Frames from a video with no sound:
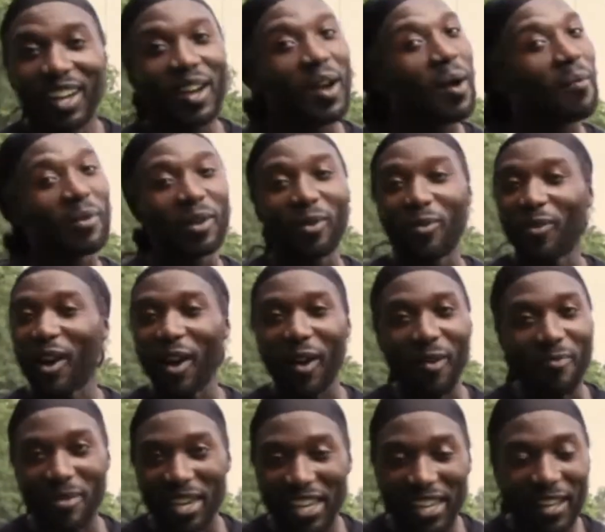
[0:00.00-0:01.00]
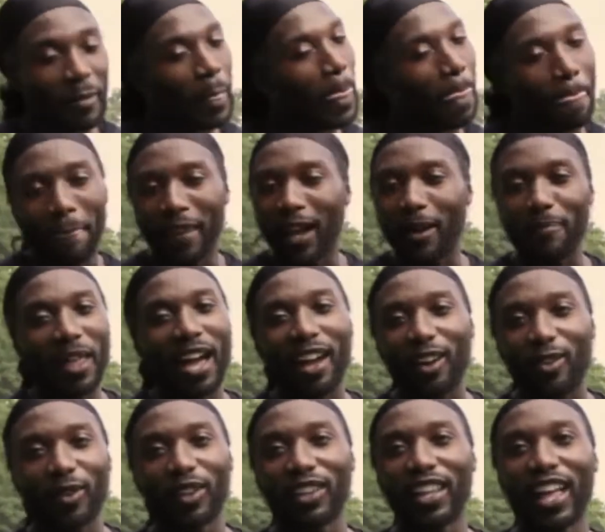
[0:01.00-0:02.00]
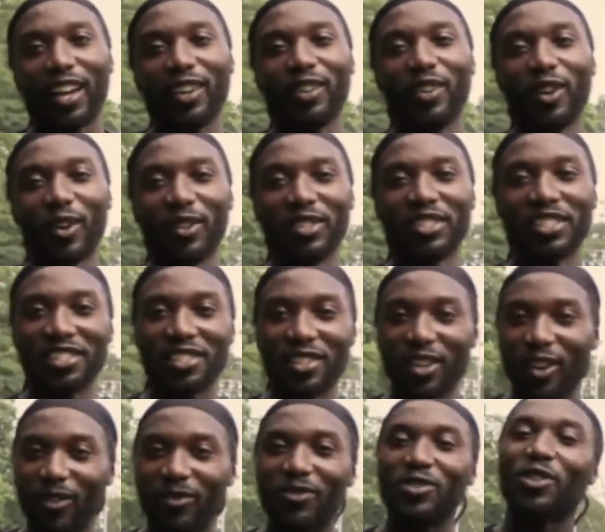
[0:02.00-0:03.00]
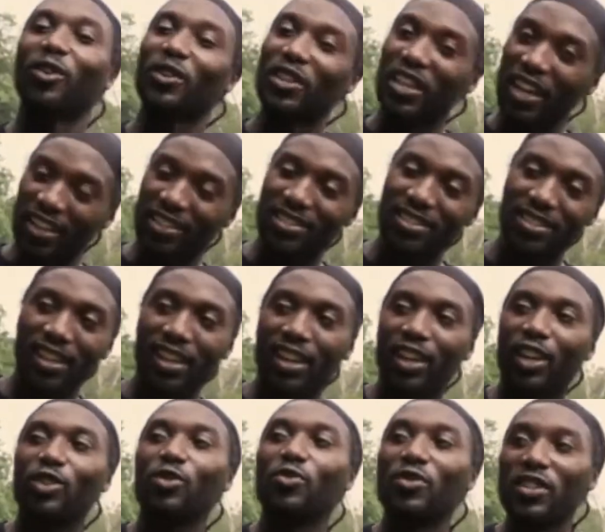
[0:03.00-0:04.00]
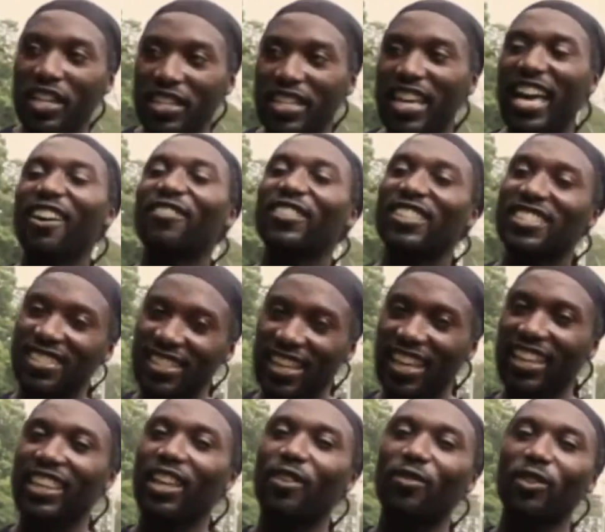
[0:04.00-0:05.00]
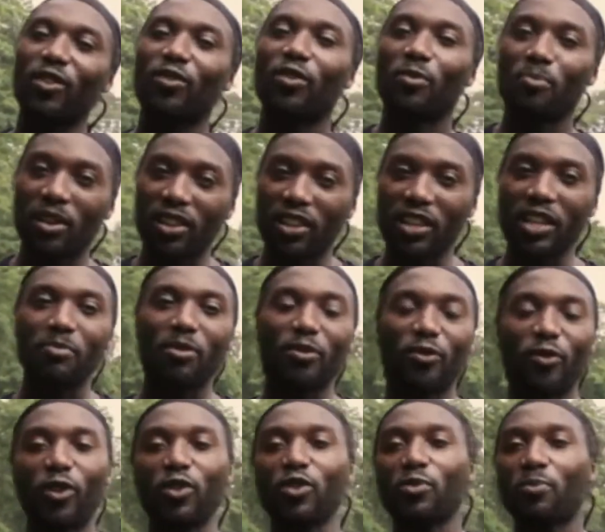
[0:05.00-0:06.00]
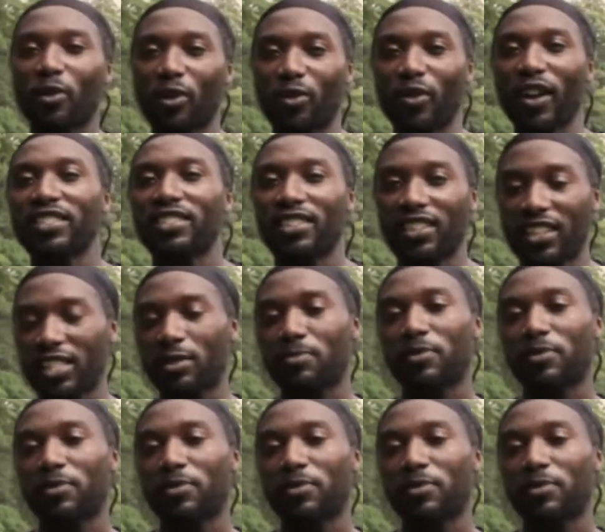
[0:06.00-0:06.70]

But around me, I'm not going to allow you to hurt yourself. So yes, you need to have a set level of ability before you progress and get